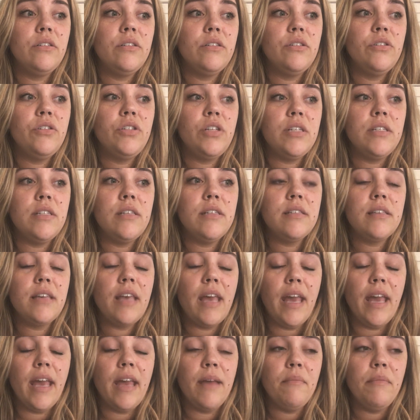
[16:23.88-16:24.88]
Jesus
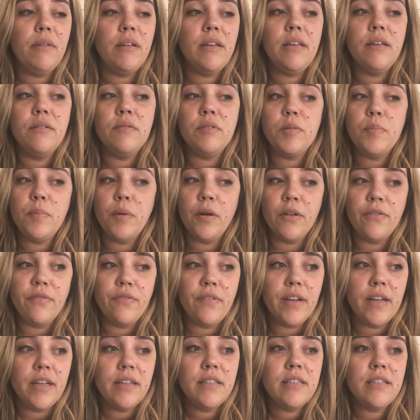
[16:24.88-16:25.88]
came and he was
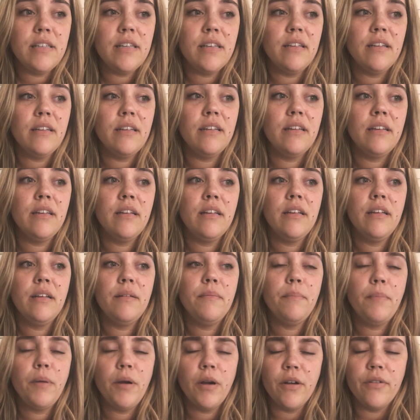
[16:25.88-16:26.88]
perfect.
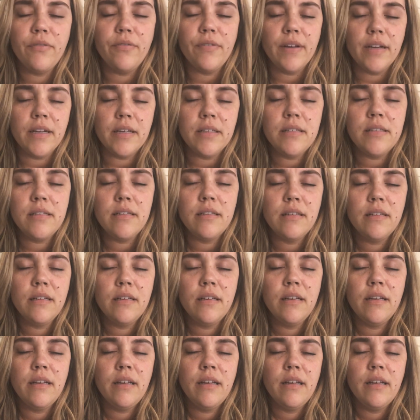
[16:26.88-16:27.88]

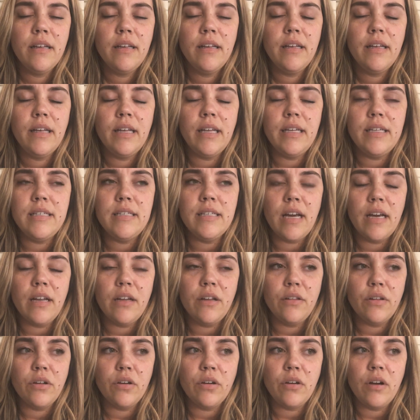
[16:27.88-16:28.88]
And he died
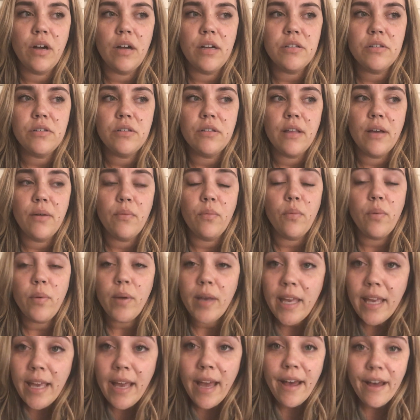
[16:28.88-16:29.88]
on the cross so that
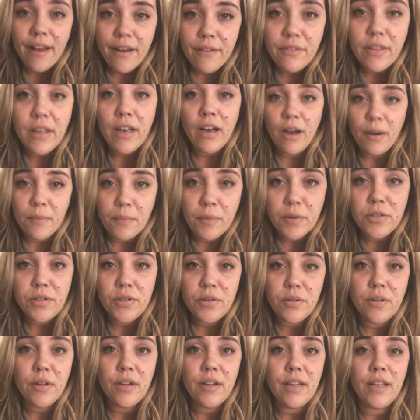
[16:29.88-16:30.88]
we have the
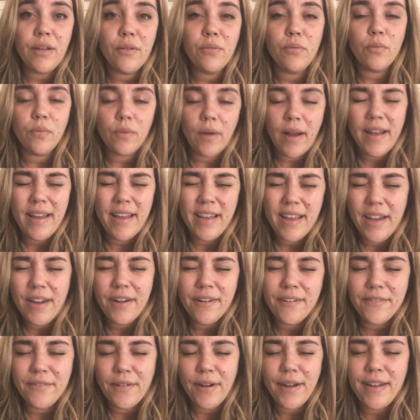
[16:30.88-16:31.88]
opportunity right
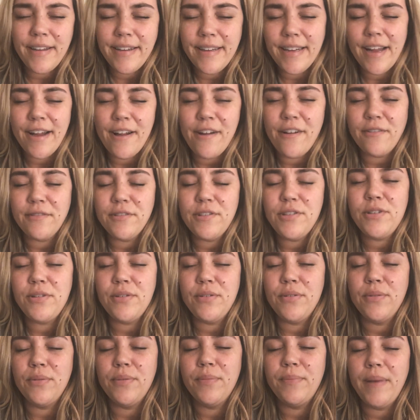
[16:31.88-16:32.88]
here, right now, to
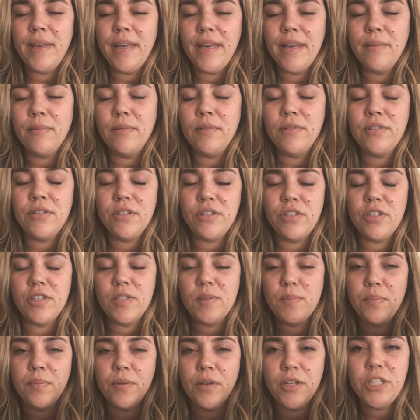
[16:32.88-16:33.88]
be able to
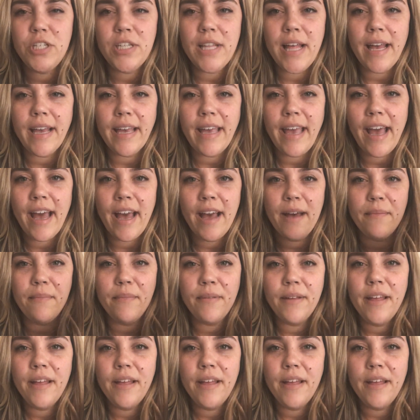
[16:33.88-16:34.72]
just bridge that gap